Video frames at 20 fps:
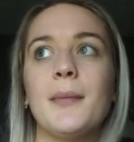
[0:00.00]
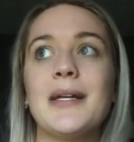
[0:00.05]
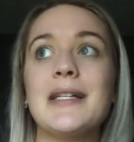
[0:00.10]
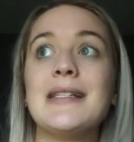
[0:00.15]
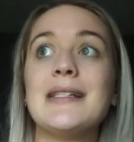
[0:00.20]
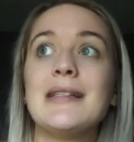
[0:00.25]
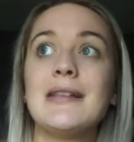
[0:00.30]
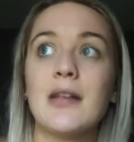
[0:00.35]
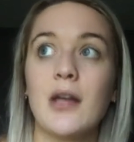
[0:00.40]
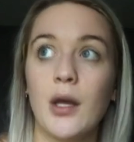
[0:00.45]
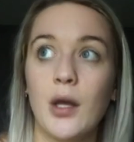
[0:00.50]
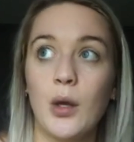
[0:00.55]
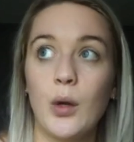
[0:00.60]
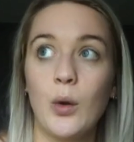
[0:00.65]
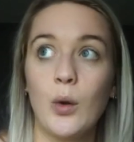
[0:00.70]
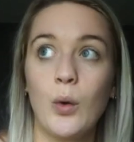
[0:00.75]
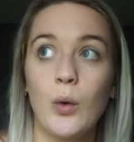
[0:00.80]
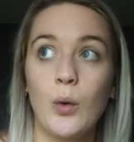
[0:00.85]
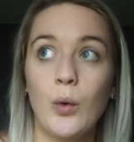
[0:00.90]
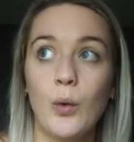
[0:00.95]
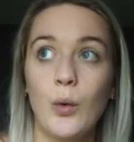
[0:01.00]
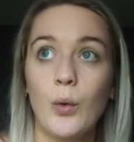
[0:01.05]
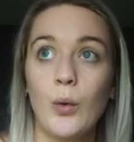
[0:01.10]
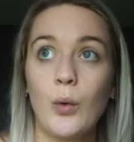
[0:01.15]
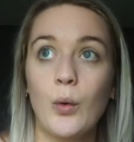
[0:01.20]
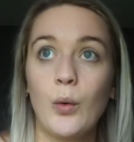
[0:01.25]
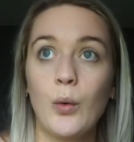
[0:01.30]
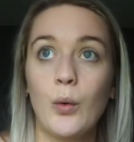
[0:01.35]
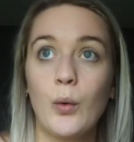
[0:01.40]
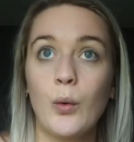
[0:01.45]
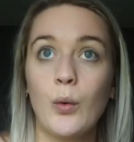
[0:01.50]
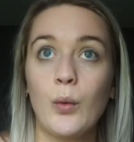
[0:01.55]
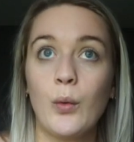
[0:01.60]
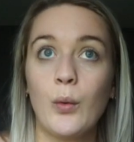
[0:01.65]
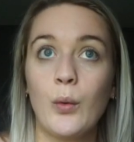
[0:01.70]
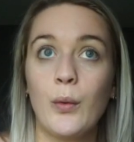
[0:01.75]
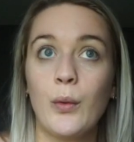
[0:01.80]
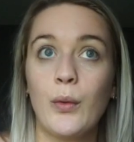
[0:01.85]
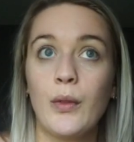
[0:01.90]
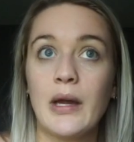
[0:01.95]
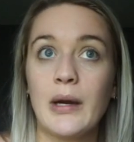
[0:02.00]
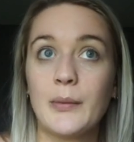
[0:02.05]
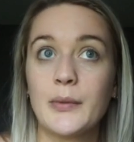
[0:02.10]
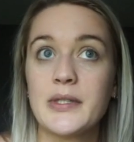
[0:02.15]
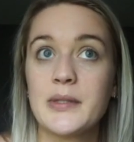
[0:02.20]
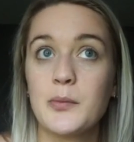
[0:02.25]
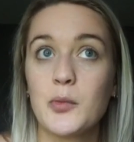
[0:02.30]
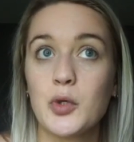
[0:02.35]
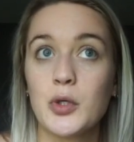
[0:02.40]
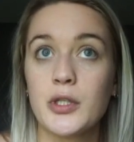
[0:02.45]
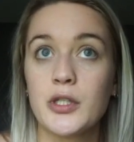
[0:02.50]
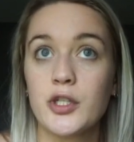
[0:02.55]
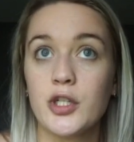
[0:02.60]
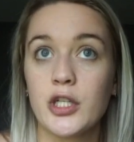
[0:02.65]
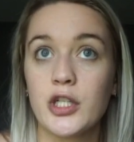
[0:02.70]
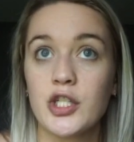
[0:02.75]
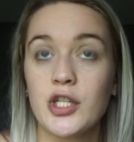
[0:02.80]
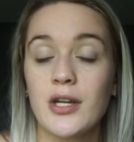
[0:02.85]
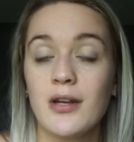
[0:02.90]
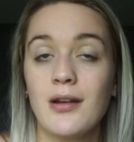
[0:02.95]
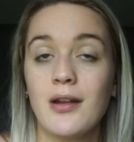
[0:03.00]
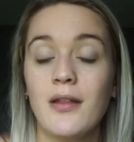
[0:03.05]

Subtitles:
So that was more restriction.